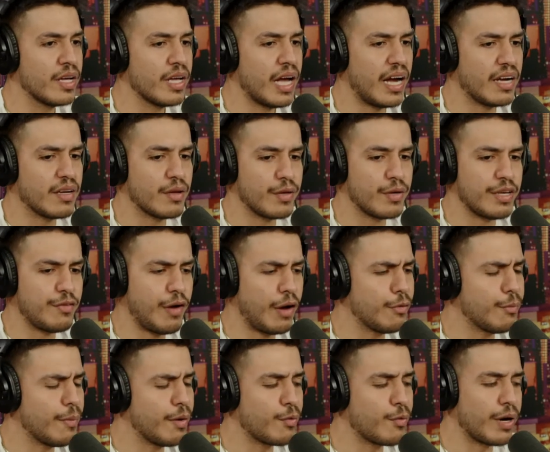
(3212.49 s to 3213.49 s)
I
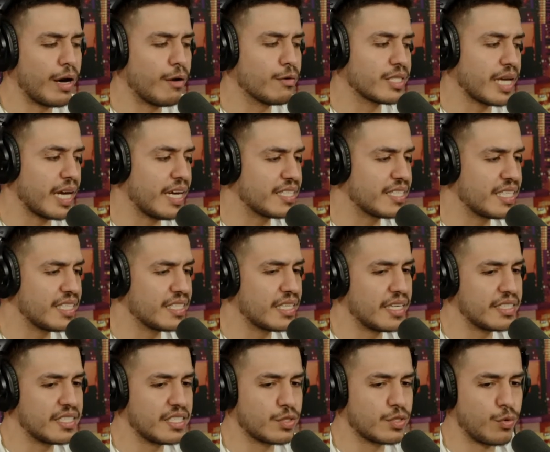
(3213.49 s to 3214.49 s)
remember when I was 18,
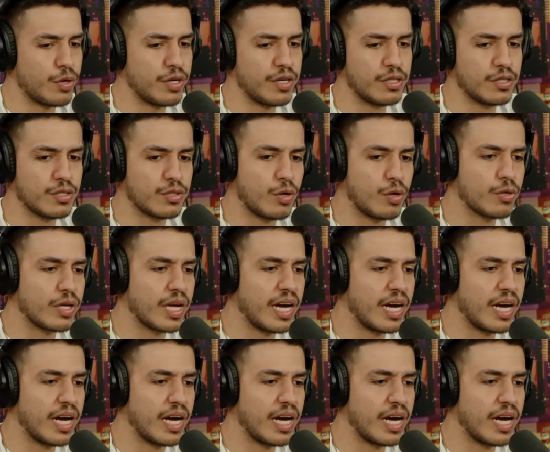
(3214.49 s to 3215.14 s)
19, 20 years old,